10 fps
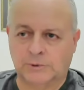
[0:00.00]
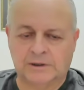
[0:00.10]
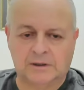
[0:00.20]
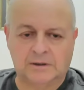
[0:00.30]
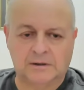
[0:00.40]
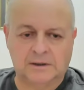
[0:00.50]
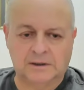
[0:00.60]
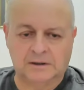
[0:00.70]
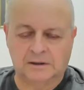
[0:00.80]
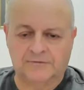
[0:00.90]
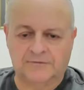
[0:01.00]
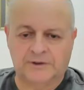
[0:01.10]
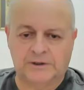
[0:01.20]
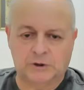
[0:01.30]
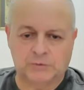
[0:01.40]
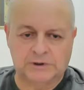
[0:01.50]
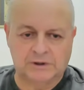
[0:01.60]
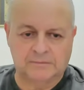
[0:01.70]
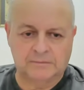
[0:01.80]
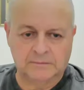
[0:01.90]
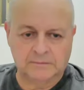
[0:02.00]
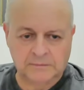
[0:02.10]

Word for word: we can uh, finish with them